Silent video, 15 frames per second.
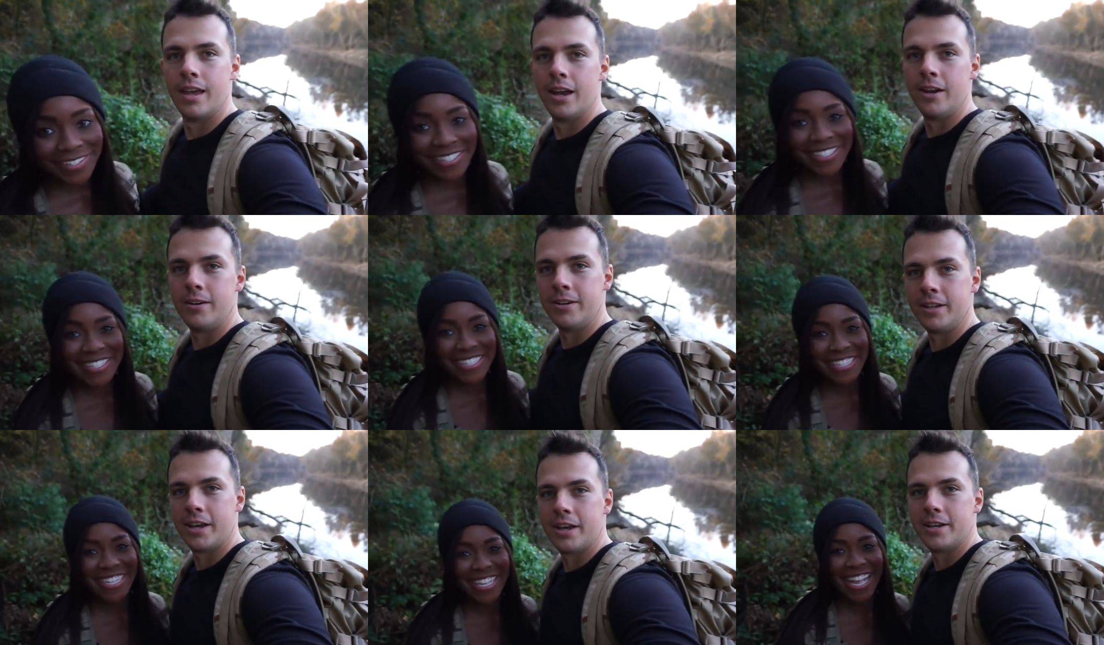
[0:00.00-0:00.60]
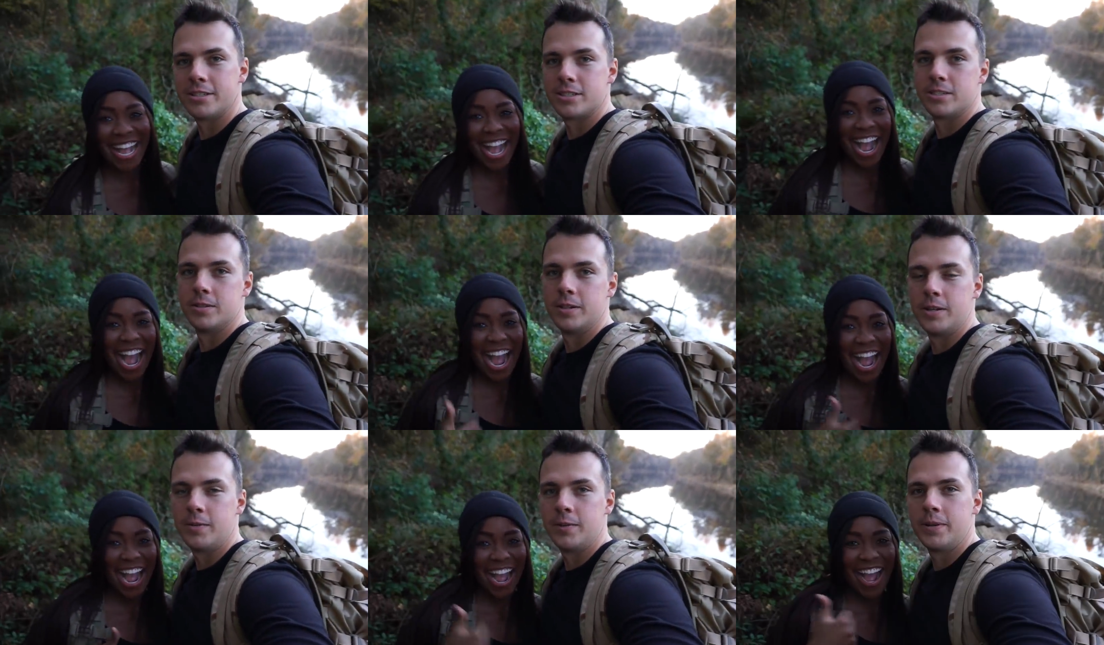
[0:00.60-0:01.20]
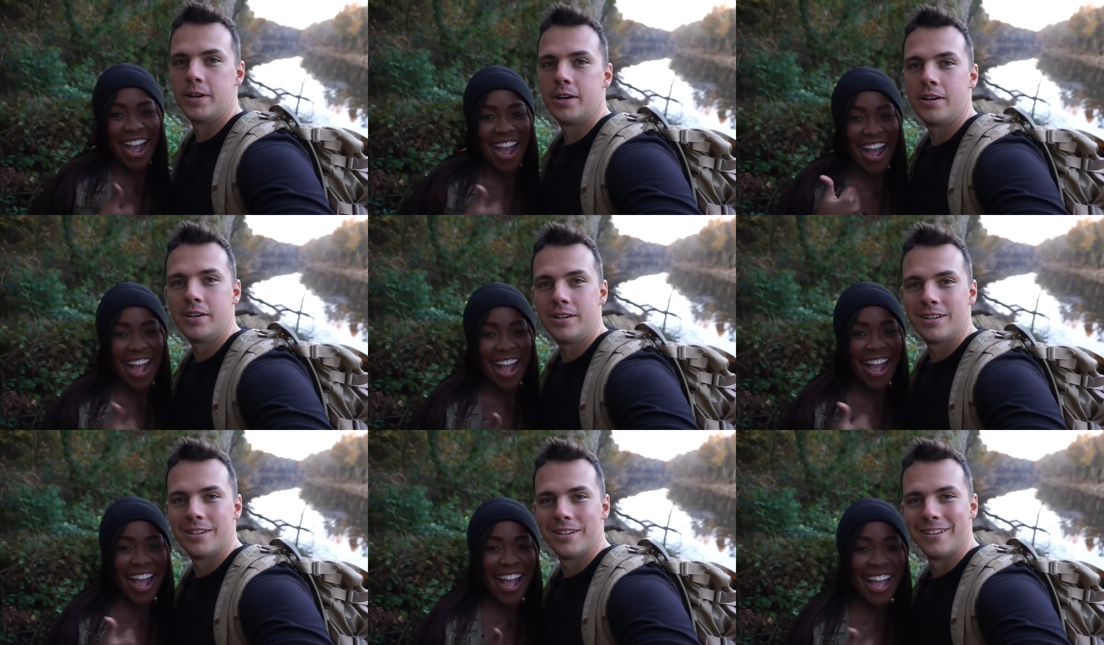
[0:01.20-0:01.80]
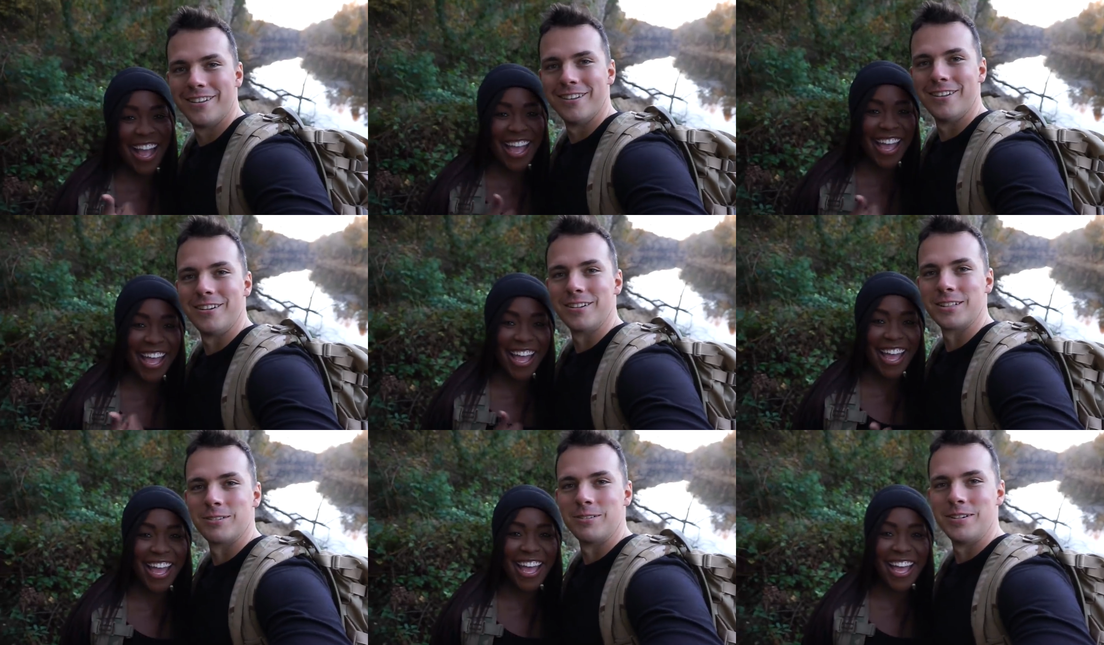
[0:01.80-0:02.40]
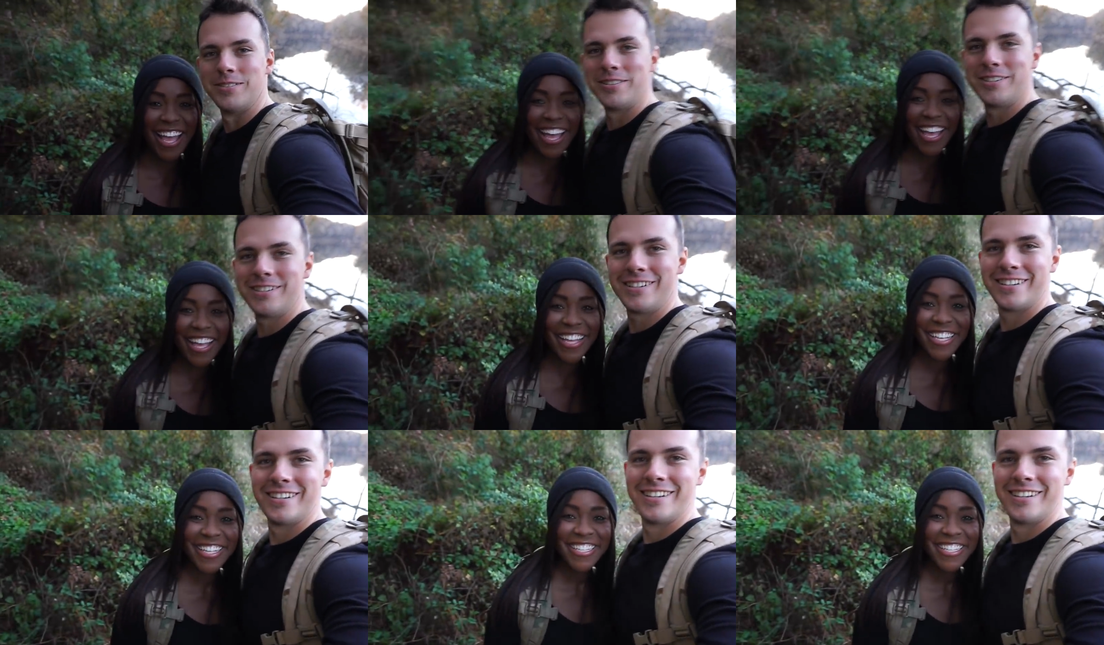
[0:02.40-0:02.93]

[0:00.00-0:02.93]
Speaker 1: All right, guys, so here we are along the river.